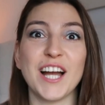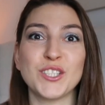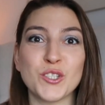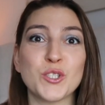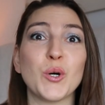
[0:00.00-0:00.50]
I
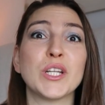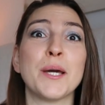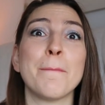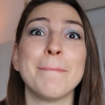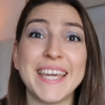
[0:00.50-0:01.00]
just saw an
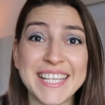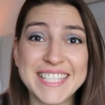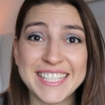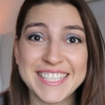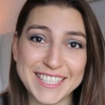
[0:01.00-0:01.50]

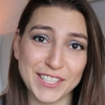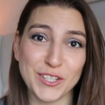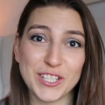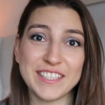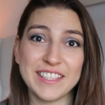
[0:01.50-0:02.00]
amazing deal
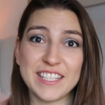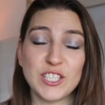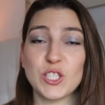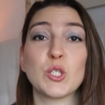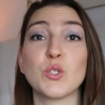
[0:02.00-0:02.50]
on it that I
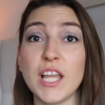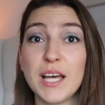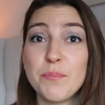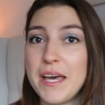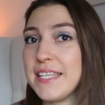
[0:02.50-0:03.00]
just could
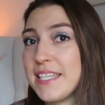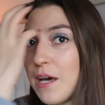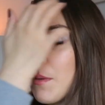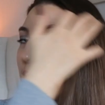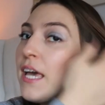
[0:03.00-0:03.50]
not pass
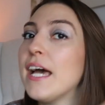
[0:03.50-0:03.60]
up.